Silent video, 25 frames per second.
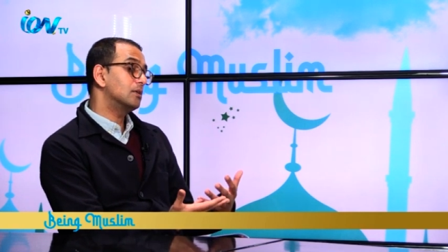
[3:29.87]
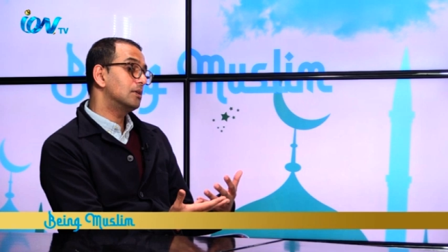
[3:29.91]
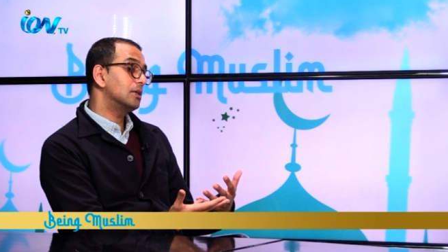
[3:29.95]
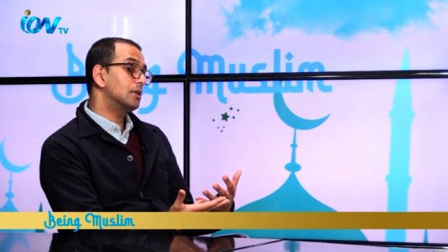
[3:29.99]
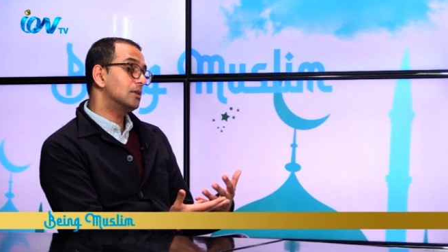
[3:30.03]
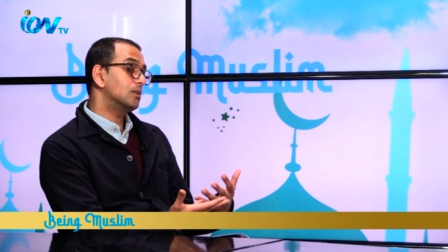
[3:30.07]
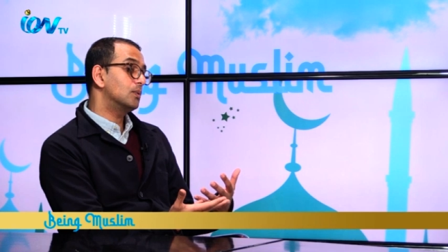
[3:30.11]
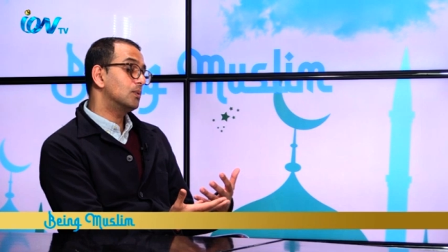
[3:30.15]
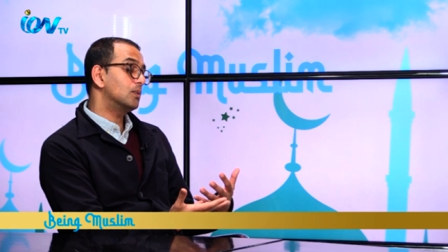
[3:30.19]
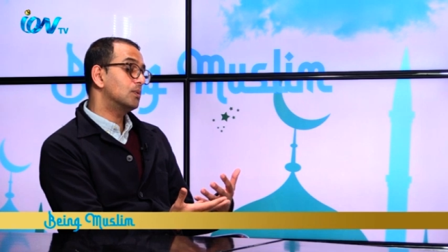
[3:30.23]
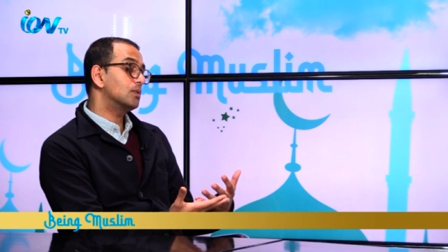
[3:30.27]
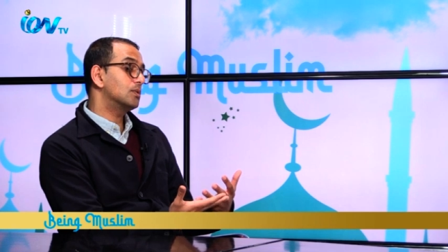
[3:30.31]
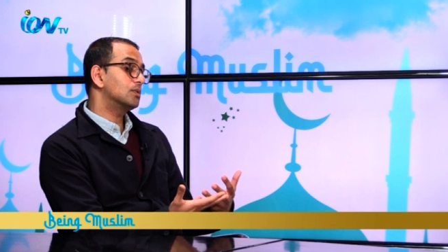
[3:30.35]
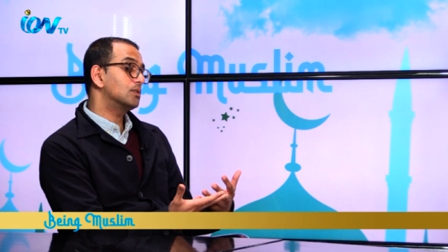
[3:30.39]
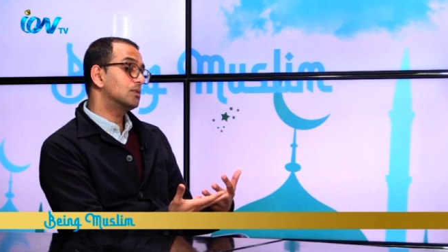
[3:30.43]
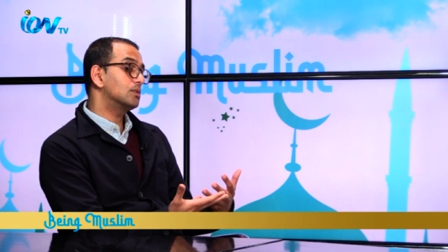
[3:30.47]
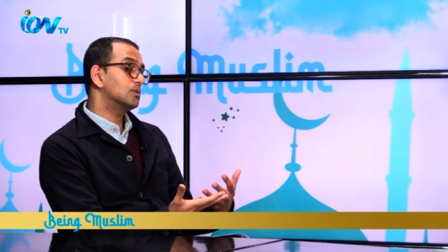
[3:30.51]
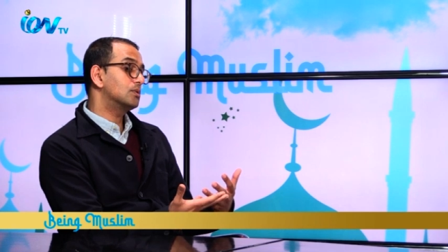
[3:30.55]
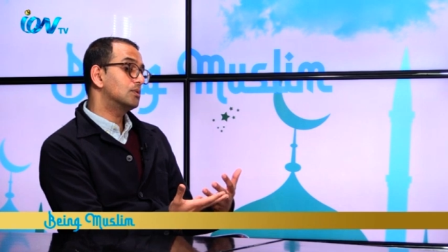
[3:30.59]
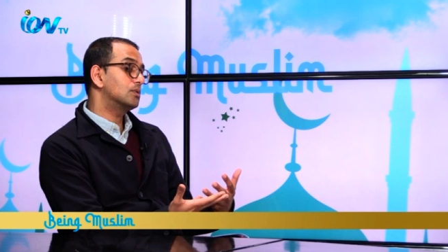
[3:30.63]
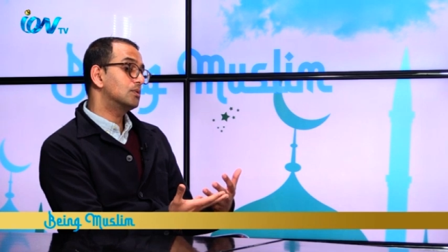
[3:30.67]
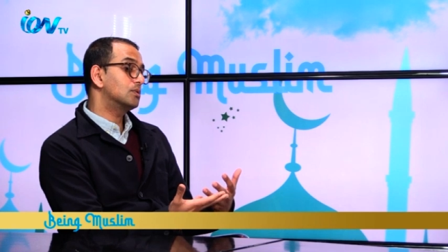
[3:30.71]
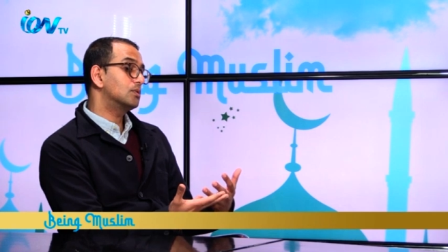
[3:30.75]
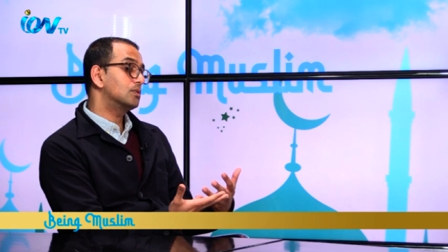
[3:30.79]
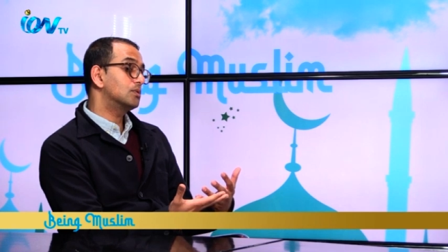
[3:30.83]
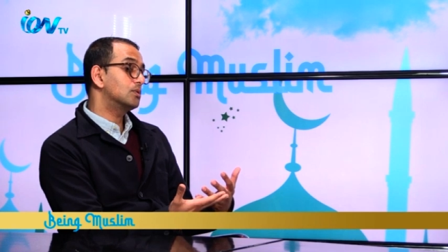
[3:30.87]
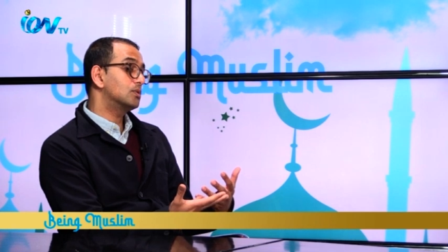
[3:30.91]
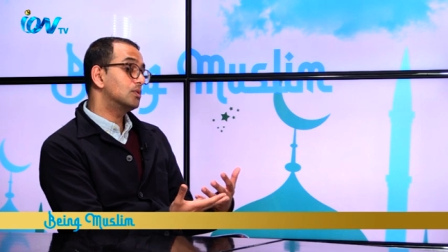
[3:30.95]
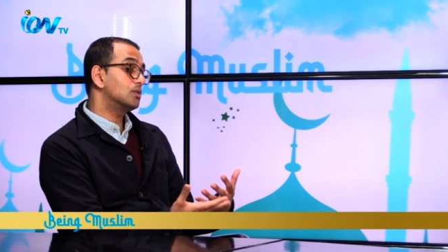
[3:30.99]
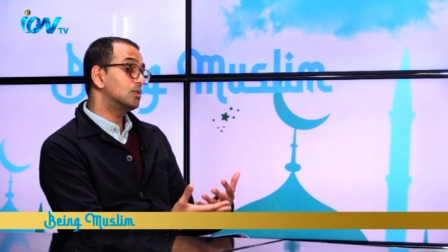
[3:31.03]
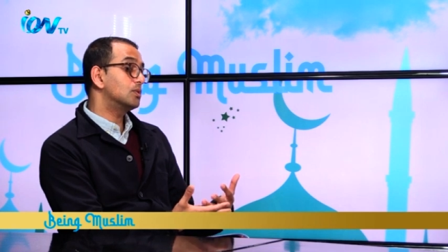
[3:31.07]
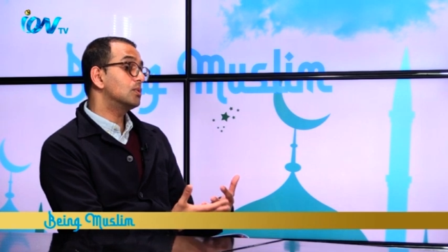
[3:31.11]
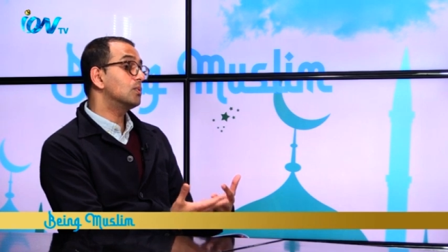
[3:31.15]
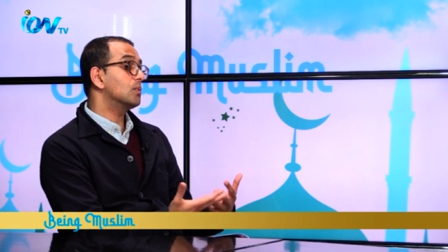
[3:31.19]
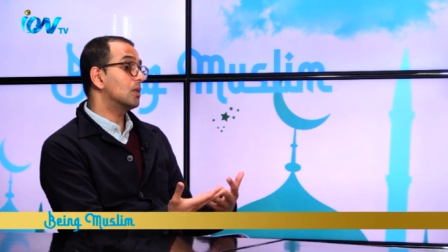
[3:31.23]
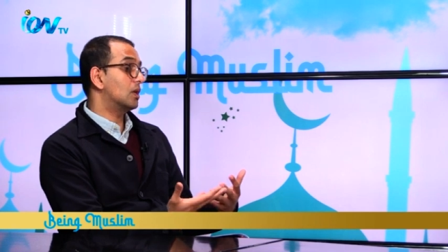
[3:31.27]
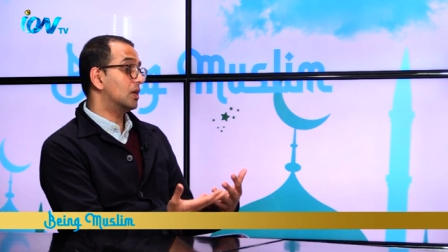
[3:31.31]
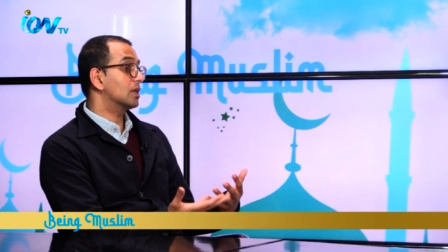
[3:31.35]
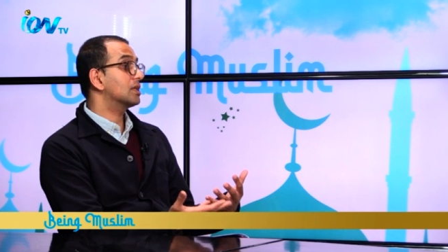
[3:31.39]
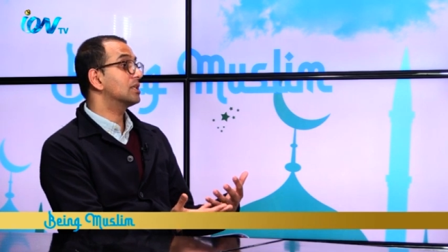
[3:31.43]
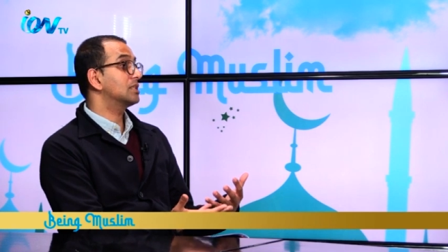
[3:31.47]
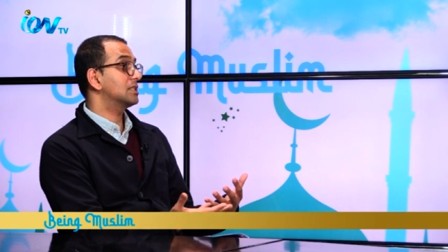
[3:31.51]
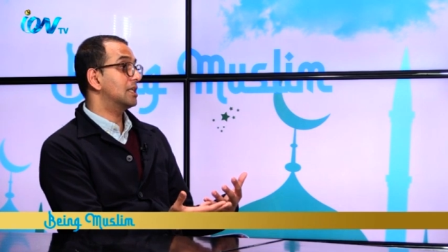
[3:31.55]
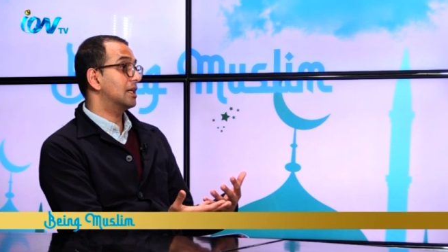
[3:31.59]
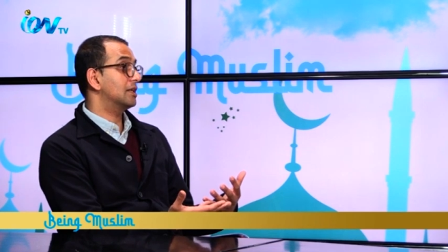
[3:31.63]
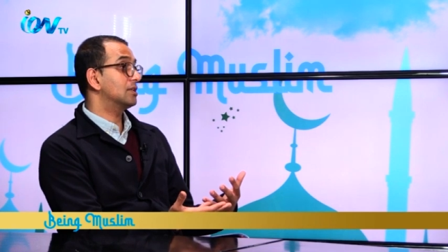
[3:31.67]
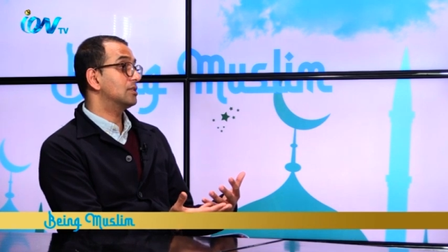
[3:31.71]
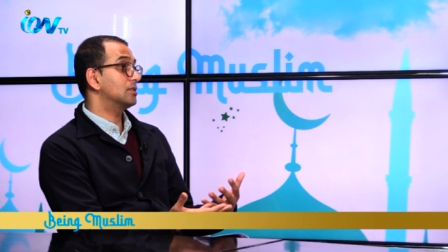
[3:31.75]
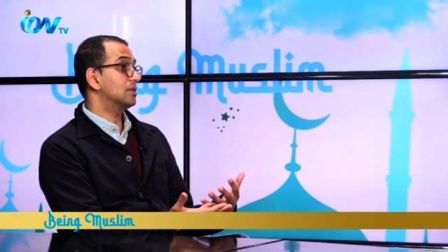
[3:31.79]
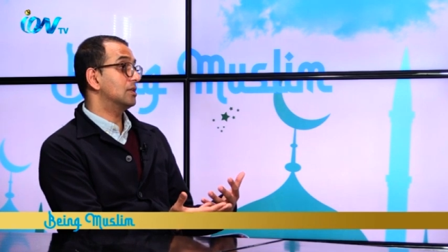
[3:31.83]
in order to do
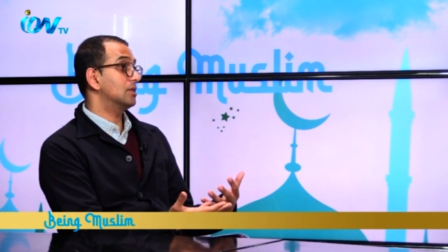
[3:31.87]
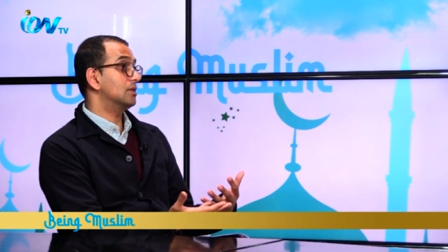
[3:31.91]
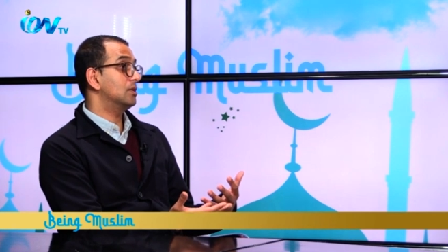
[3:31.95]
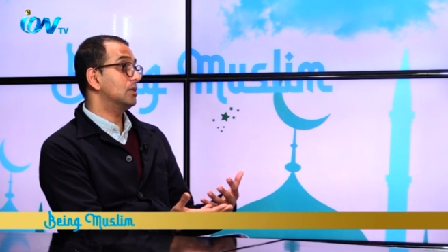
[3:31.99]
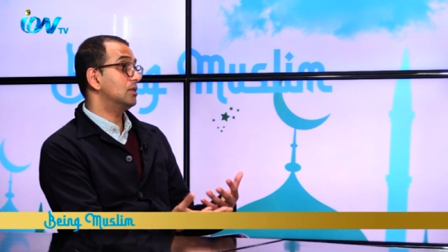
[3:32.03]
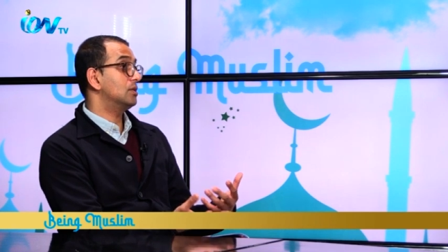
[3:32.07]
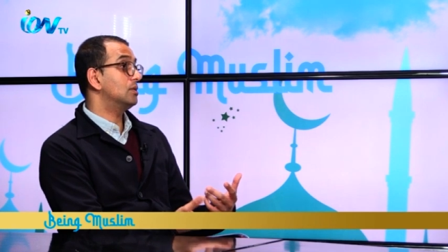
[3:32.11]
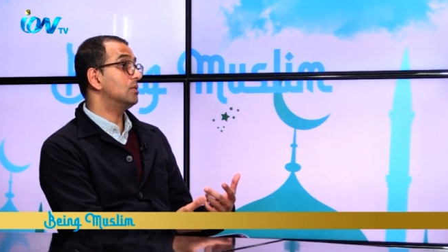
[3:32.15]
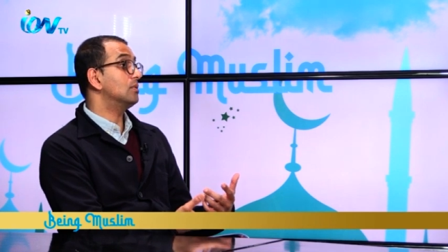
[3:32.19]
architecture, you